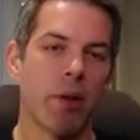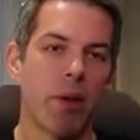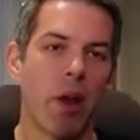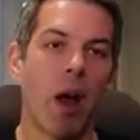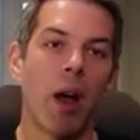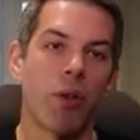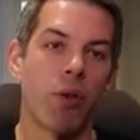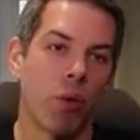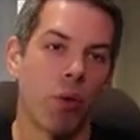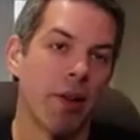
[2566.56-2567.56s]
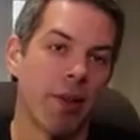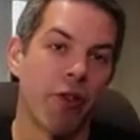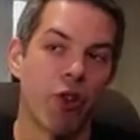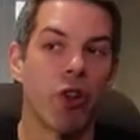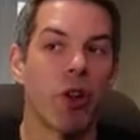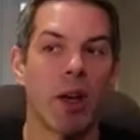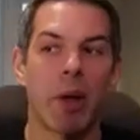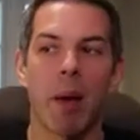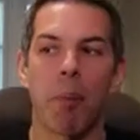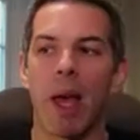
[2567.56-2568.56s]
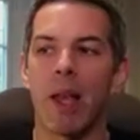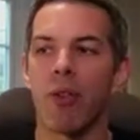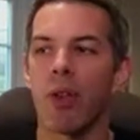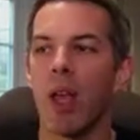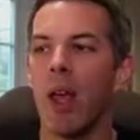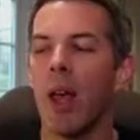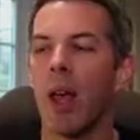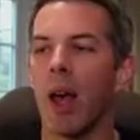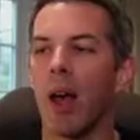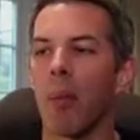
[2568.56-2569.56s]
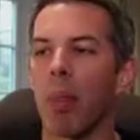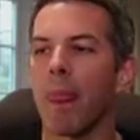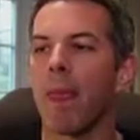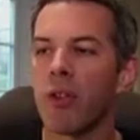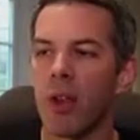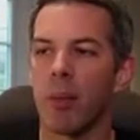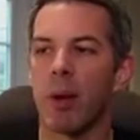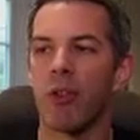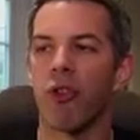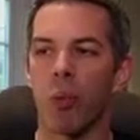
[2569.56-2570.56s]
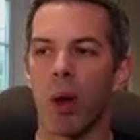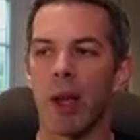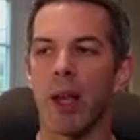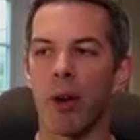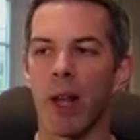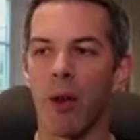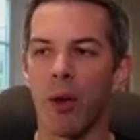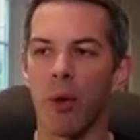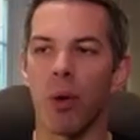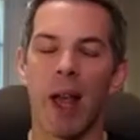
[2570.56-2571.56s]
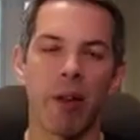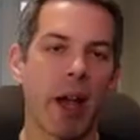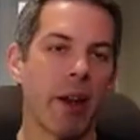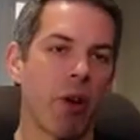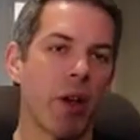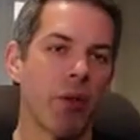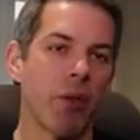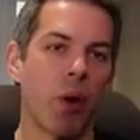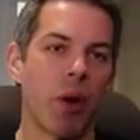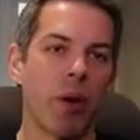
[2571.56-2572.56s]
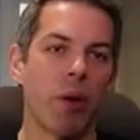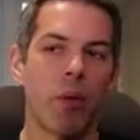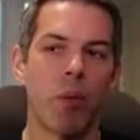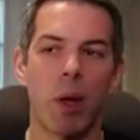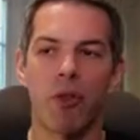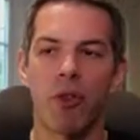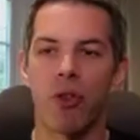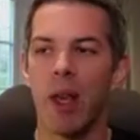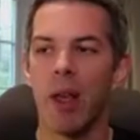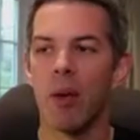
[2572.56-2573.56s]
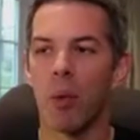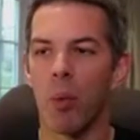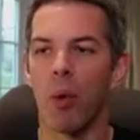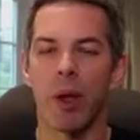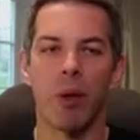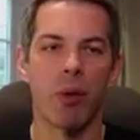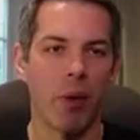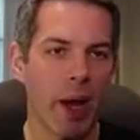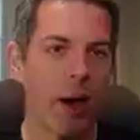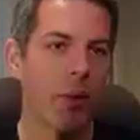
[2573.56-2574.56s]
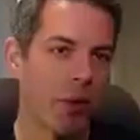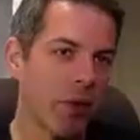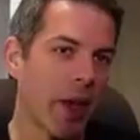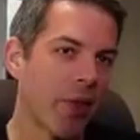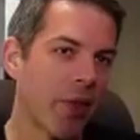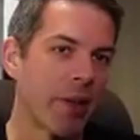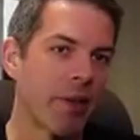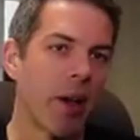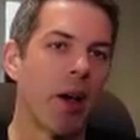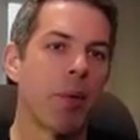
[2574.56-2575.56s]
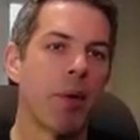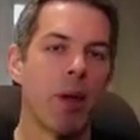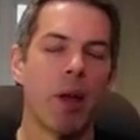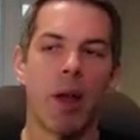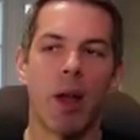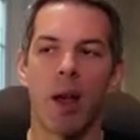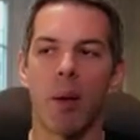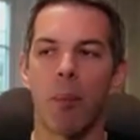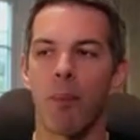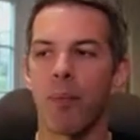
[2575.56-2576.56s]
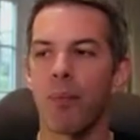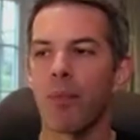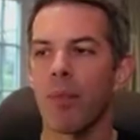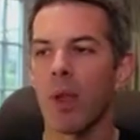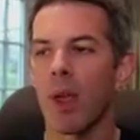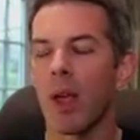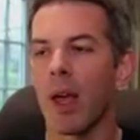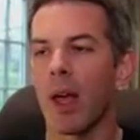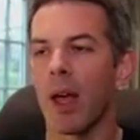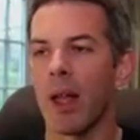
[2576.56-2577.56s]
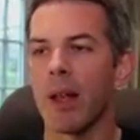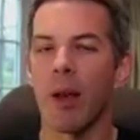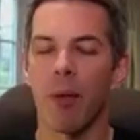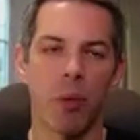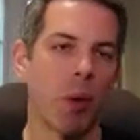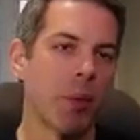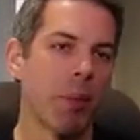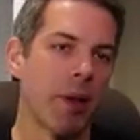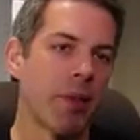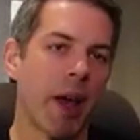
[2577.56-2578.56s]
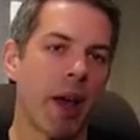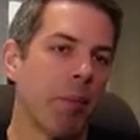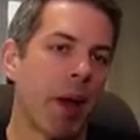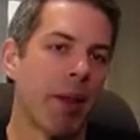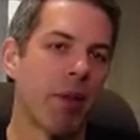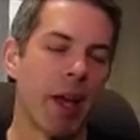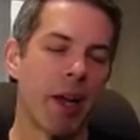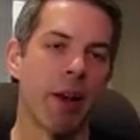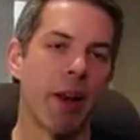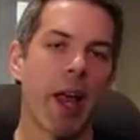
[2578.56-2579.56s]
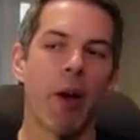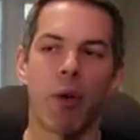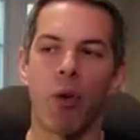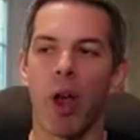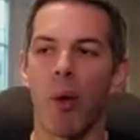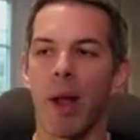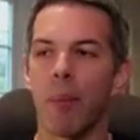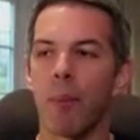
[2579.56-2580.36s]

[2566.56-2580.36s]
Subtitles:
arts organization type campaigns. Simon is just working on our Google Ad Grants one, which will walk you through how to set that up and how to optimize that and maintain an account ongoing.